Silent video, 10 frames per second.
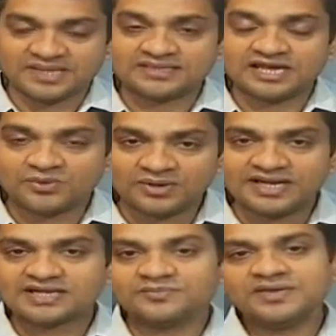then only
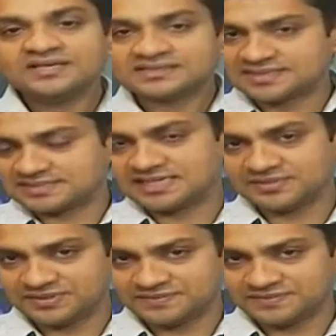it will be sustainable.